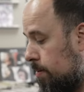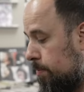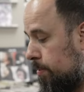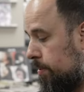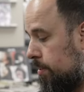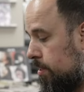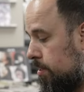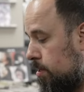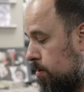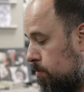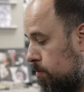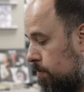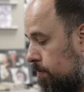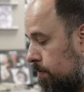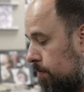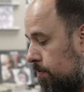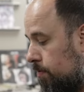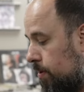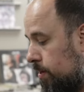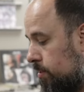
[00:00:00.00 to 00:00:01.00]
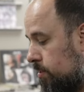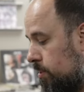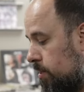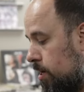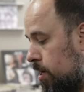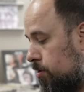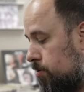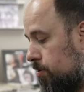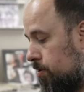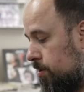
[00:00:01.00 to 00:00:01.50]
but they did one for Frank
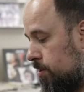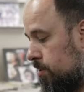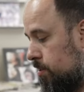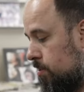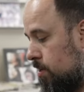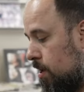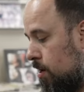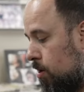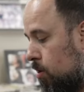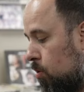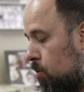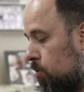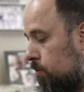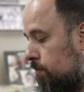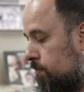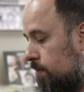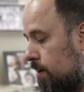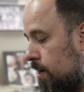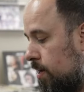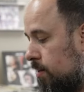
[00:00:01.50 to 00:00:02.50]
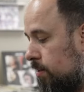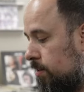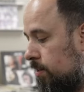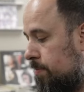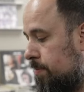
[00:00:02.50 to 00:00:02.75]
Sinatra. This is on gold vinyl,